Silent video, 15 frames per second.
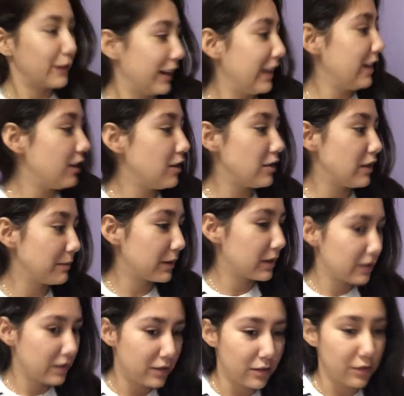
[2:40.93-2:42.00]
right now, I'm
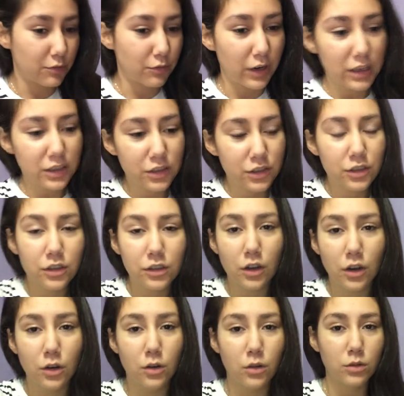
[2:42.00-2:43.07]
gonna rush to
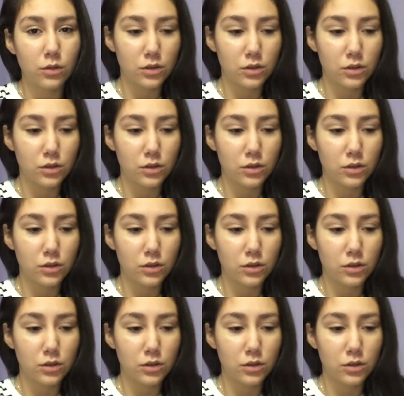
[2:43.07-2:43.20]
go